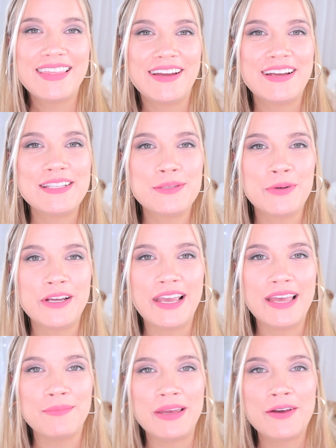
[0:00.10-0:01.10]
there, it's Bree
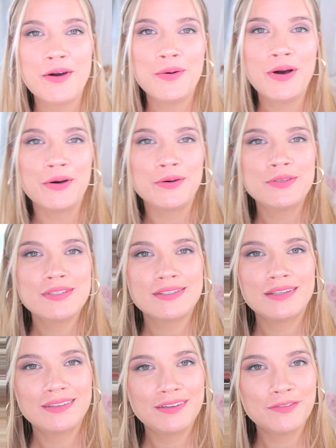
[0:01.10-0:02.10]
and my
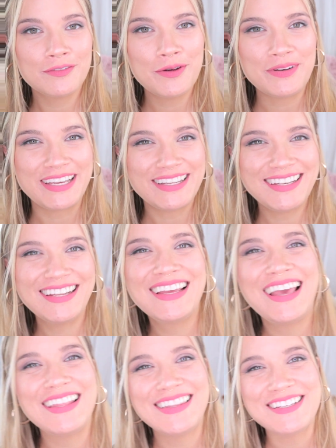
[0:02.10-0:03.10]
co-host, Ronan,
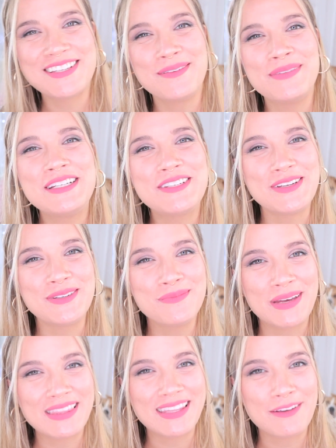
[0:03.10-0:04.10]
and these are my June
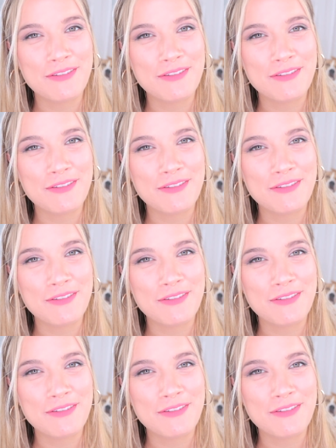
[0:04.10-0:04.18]
monthly